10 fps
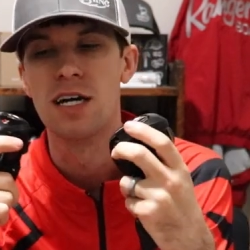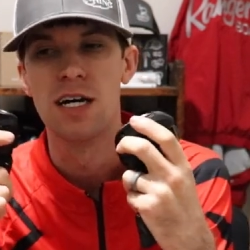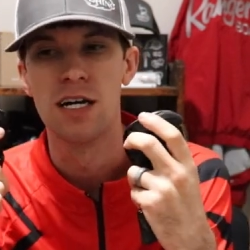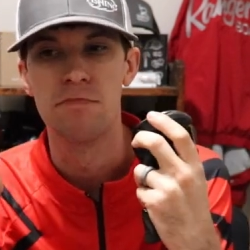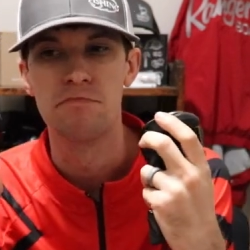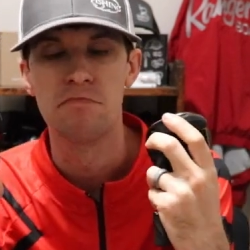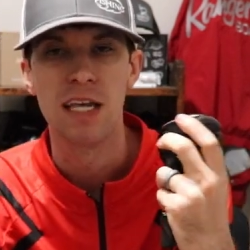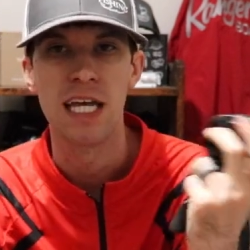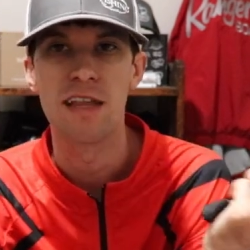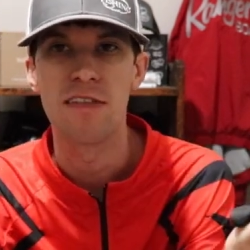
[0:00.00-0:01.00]
um,
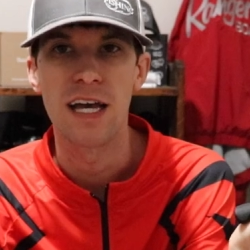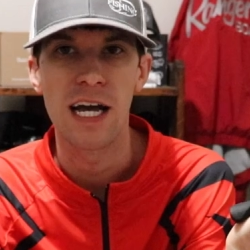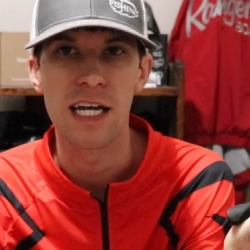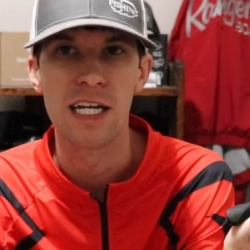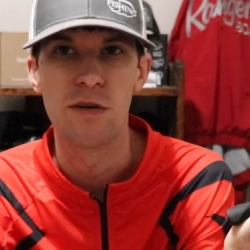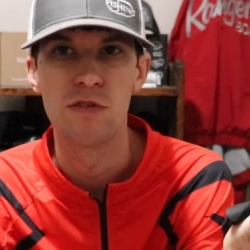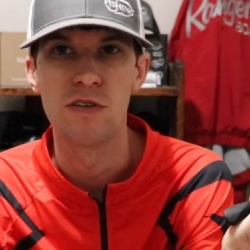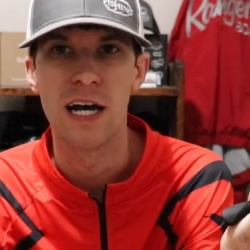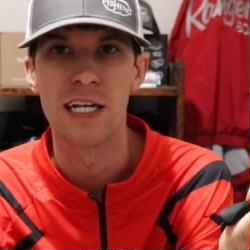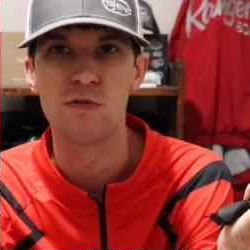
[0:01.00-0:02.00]
anything I can help you
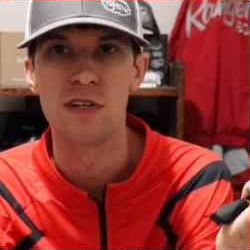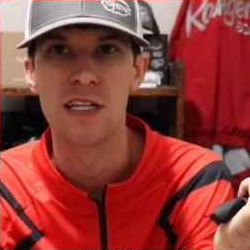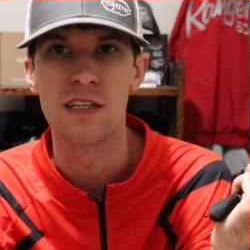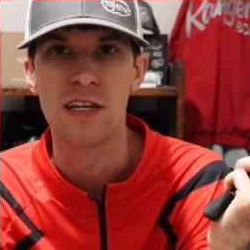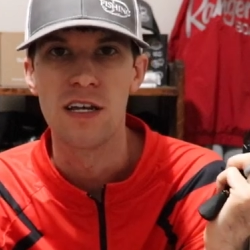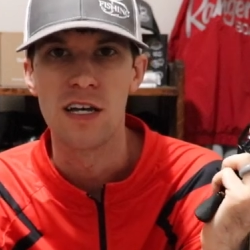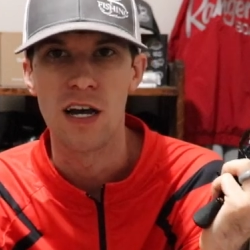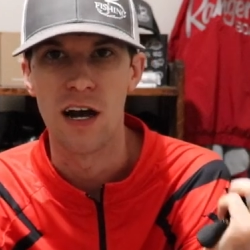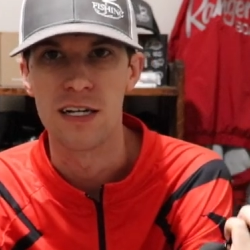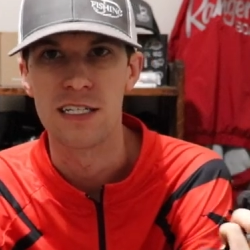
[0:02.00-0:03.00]
guys with
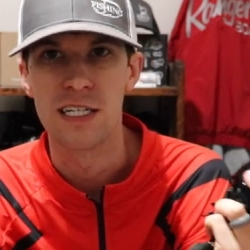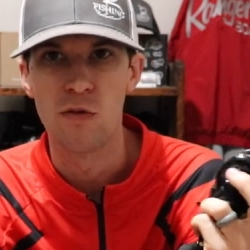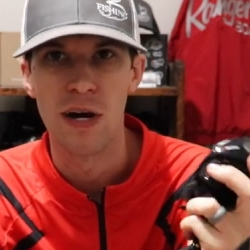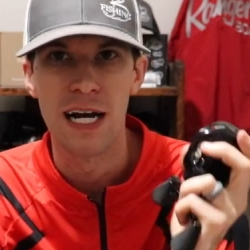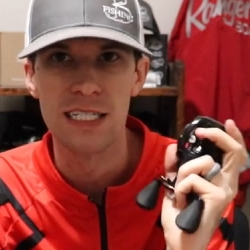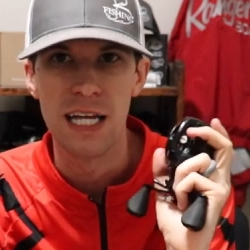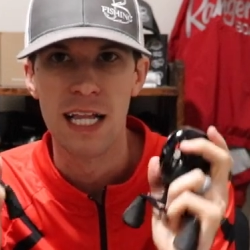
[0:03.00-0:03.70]
content wise,